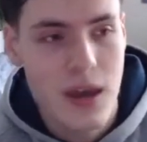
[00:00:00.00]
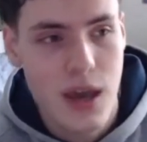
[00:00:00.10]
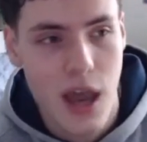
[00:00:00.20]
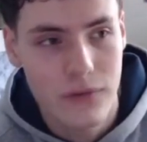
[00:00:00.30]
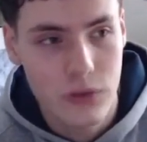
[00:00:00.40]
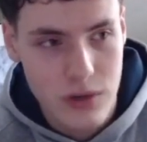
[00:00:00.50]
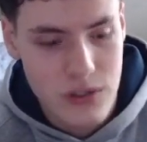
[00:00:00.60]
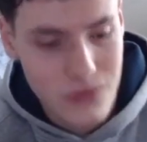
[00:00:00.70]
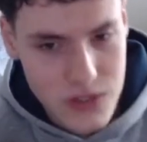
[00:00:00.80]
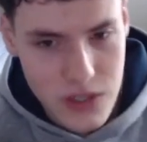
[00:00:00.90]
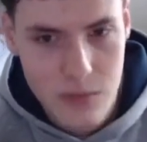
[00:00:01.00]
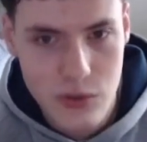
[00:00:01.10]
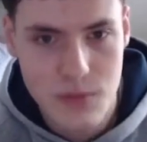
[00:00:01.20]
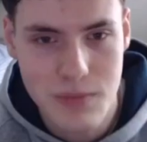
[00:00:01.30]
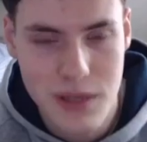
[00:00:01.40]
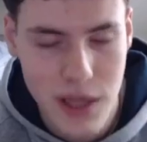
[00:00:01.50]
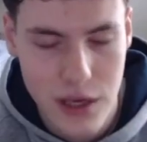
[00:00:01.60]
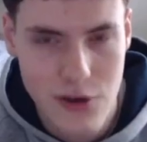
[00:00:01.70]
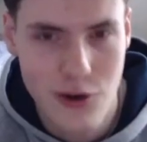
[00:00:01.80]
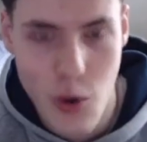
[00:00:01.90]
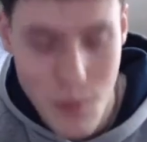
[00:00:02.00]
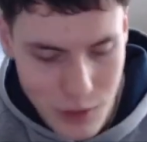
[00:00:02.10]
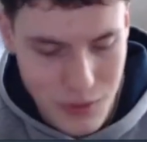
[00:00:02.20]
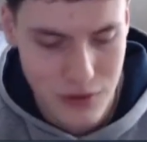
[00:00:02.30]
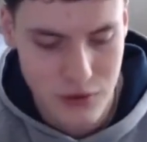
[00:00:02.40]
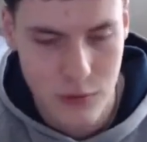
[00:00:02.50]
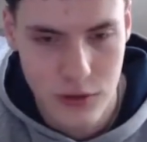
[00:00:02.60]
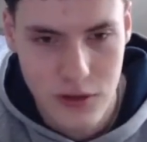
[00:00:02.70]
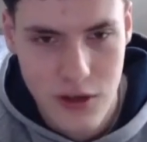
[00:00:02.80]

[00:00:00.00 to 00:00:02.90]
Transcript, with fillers: have the rest of your setup just be like a complement to it.